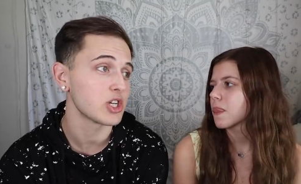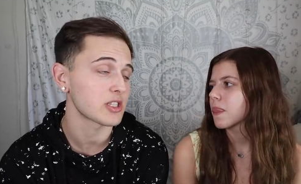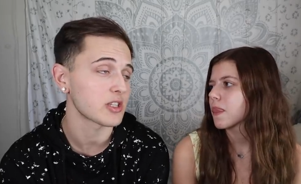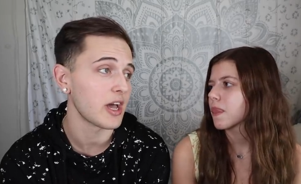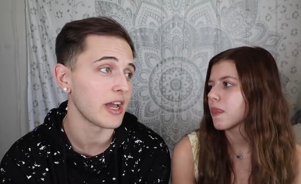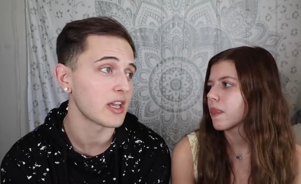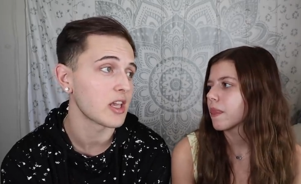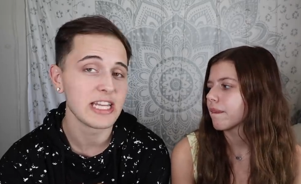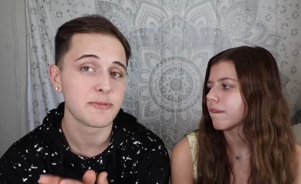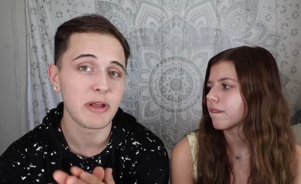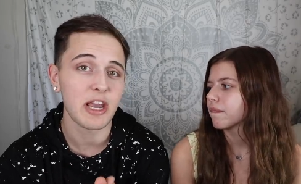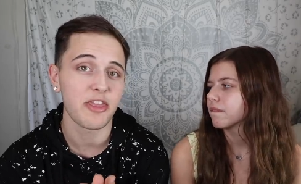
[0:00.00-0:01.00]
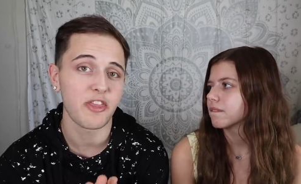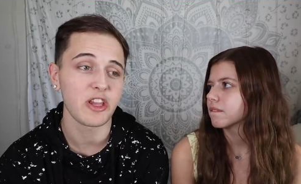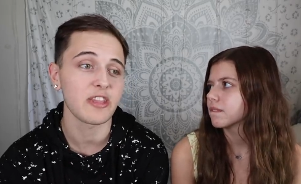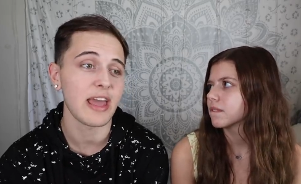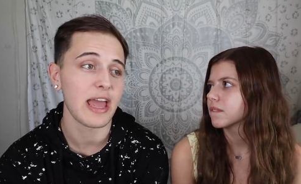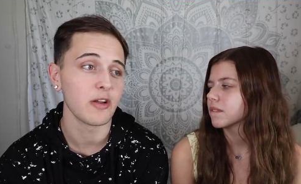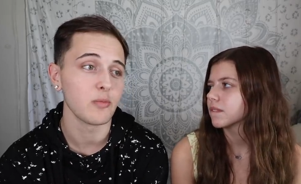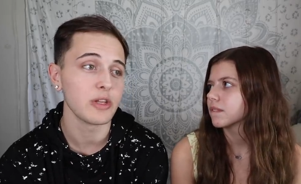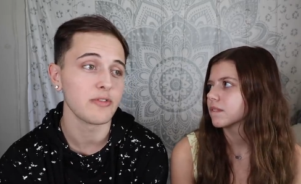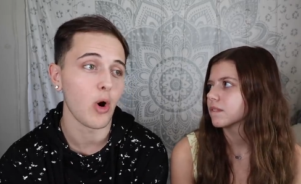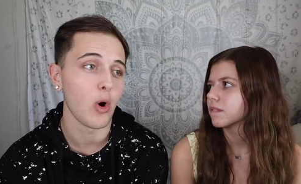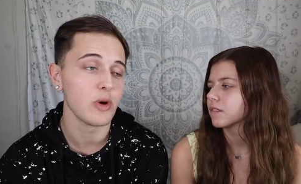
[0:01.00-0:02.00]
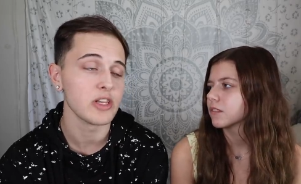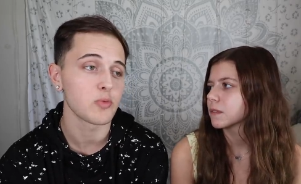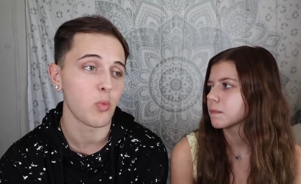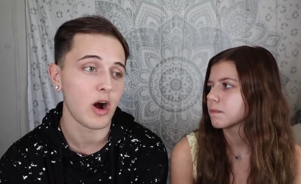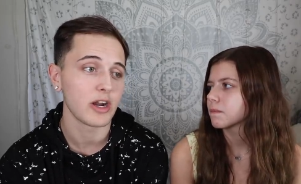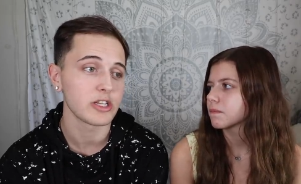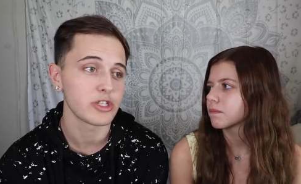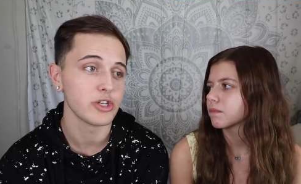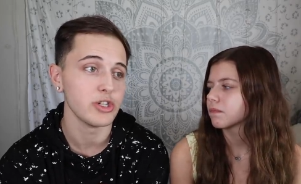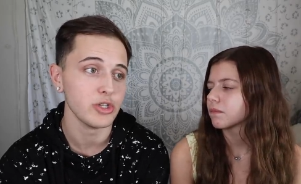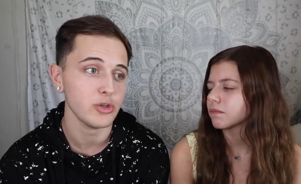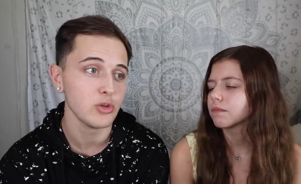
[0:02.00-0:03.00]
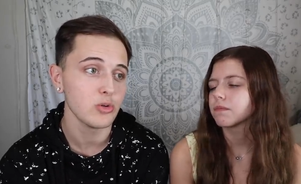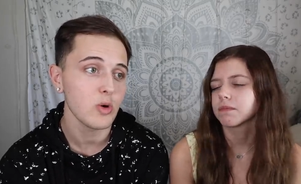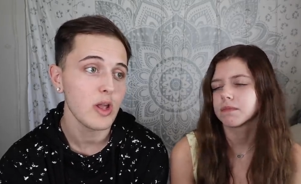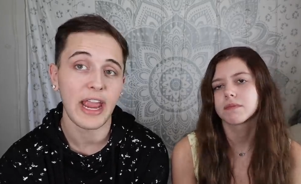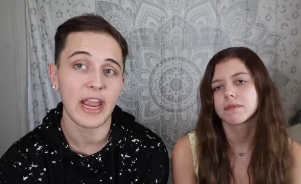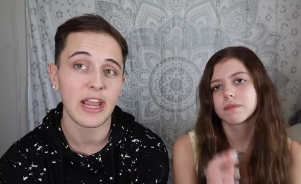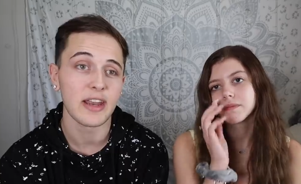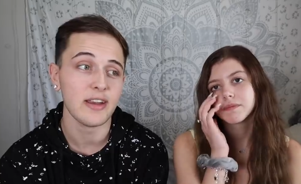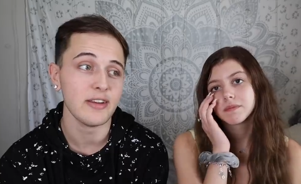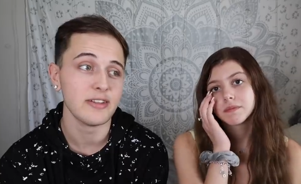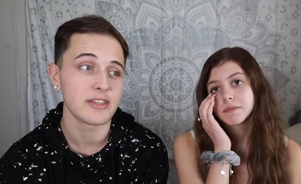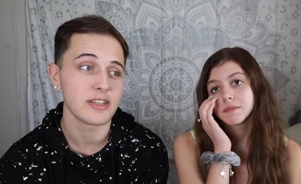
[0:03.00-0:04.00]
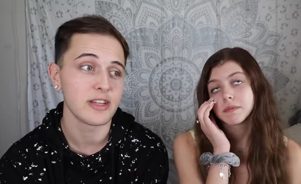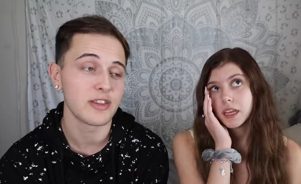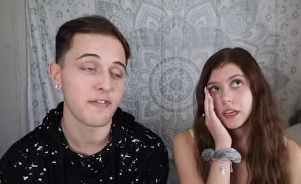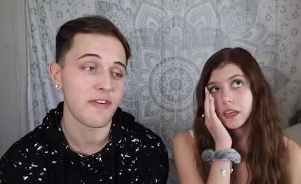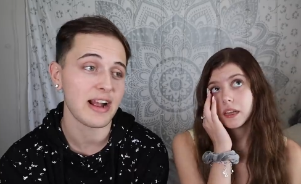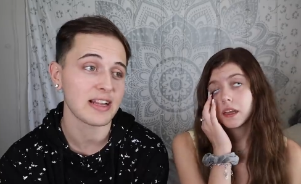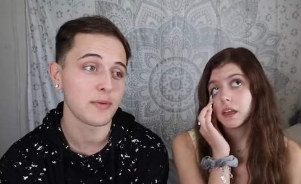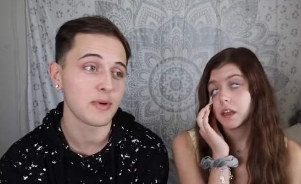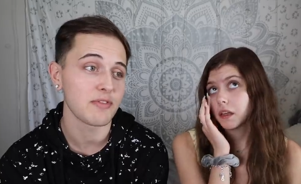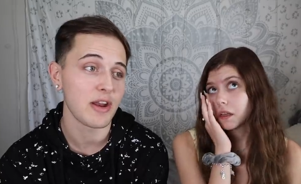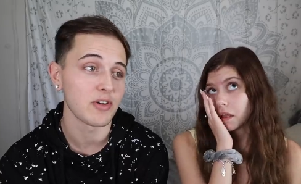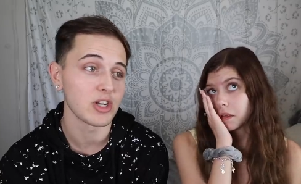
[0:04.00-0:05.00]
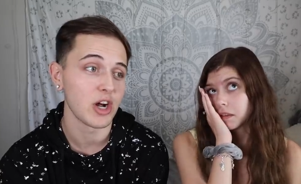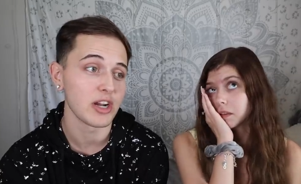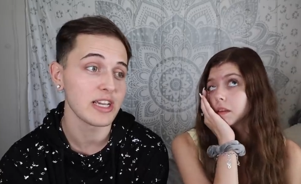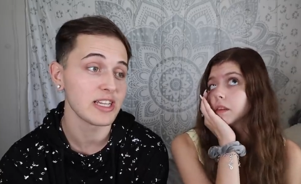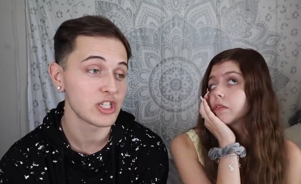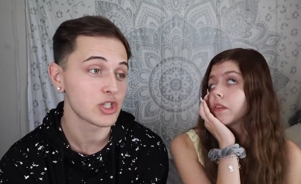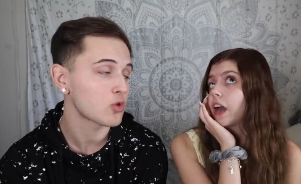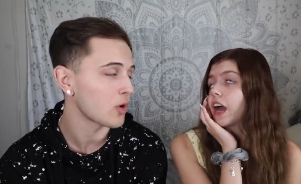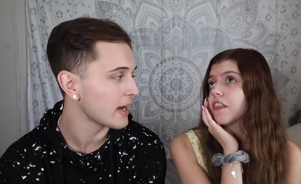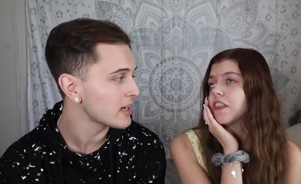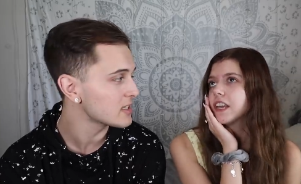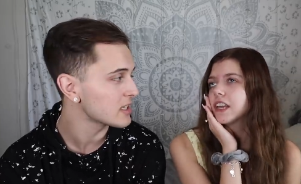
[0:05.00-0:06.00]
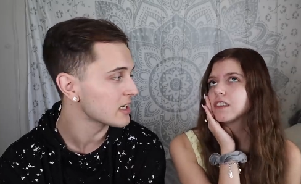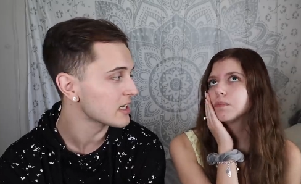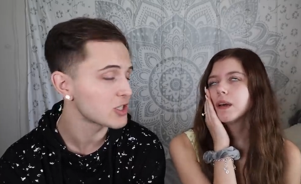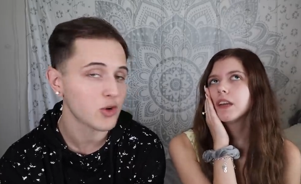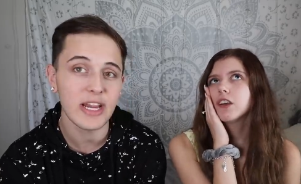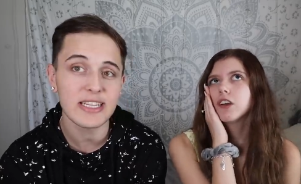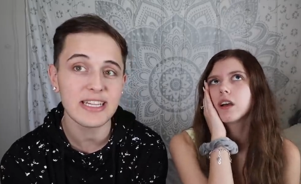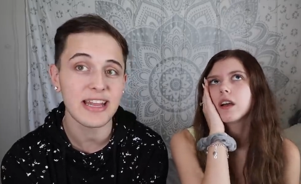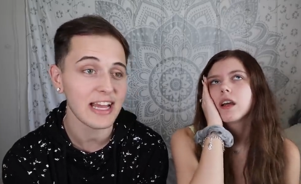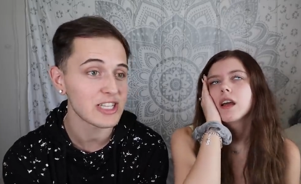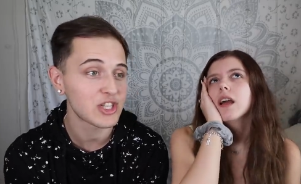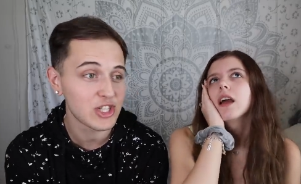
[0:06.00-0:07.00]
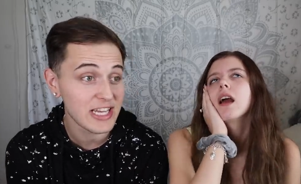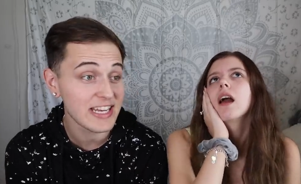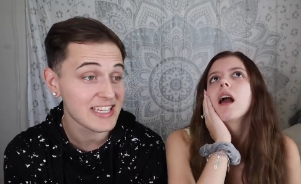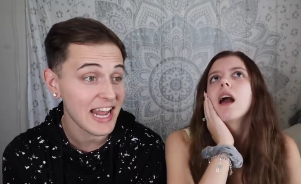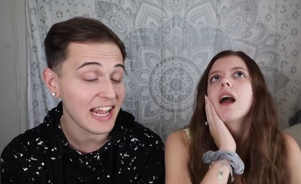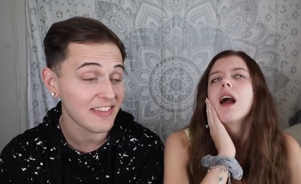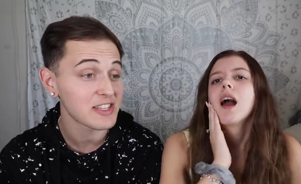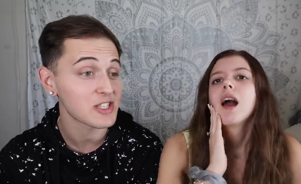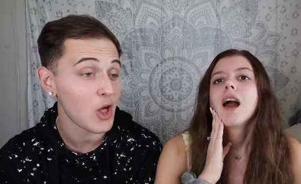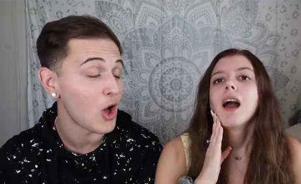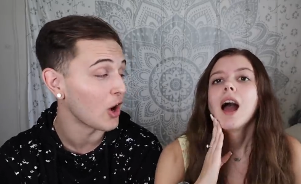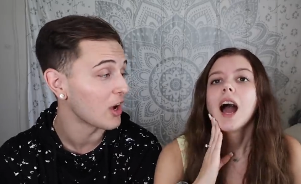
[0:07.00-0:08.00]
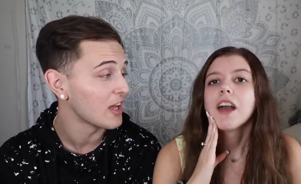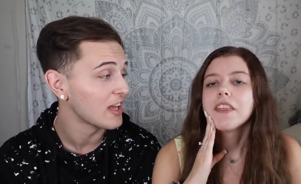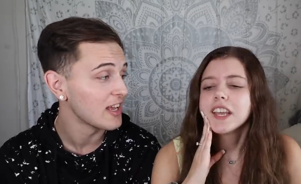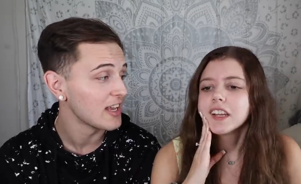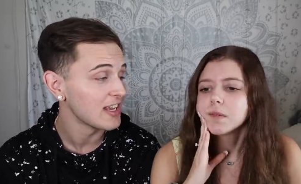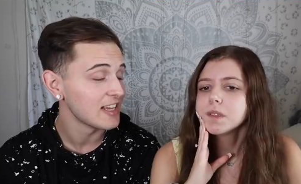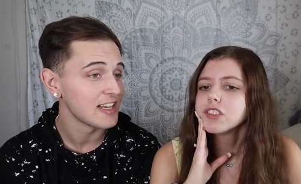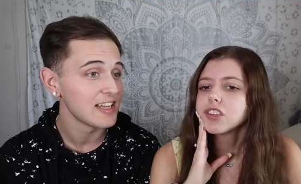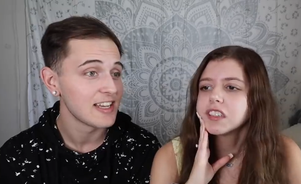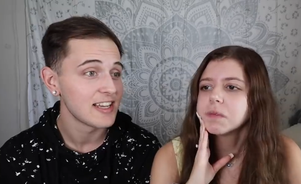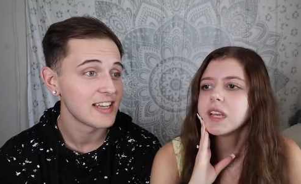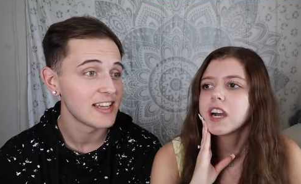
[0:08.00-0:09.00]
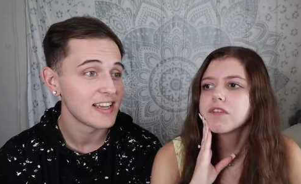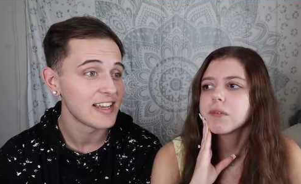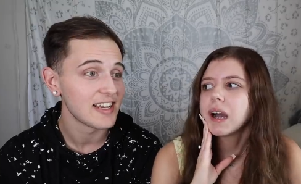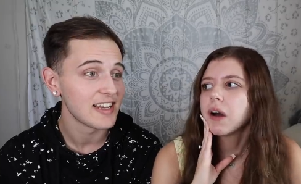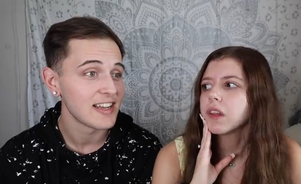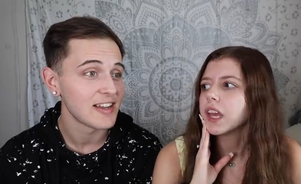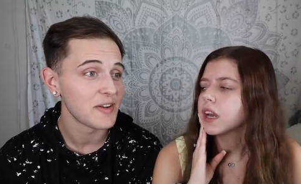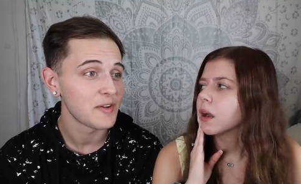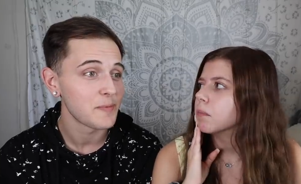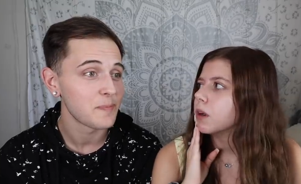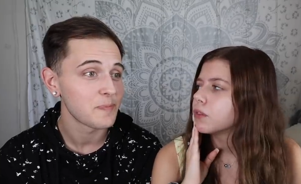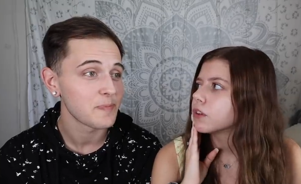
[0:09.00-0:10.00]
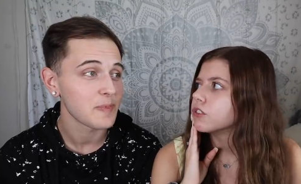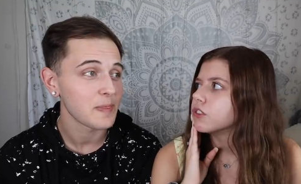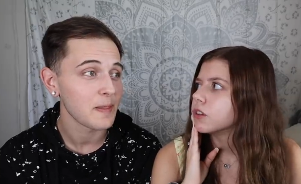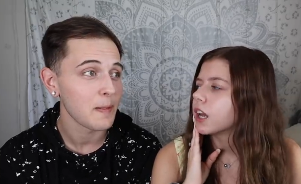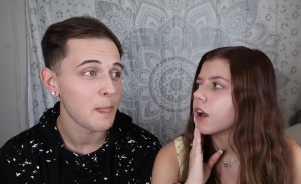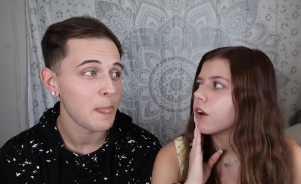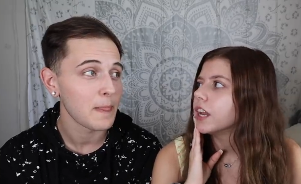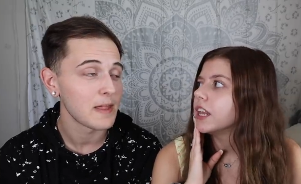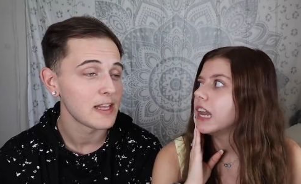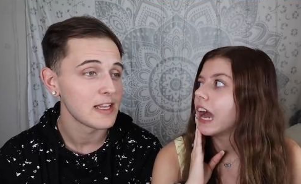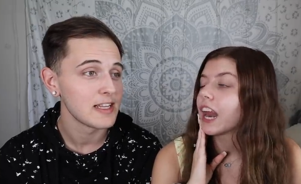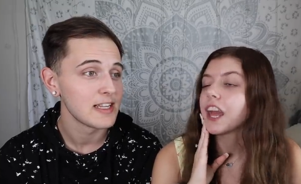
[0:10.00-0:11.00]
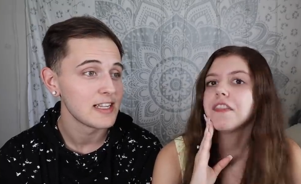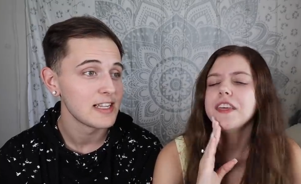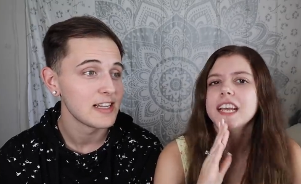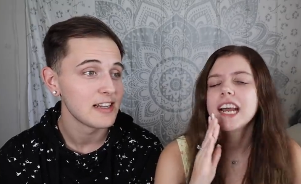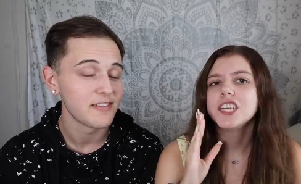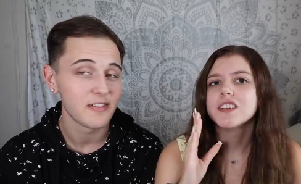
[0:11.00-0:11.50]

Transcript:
Speaker 1: just like, it's been a thing that we've always wanted to do, and the fact that we've never done it, it's just
Speaker 2: crazy. I think it's crazy that it's taken this long. I think it's been stressing me out for about like a month or two now, and I think I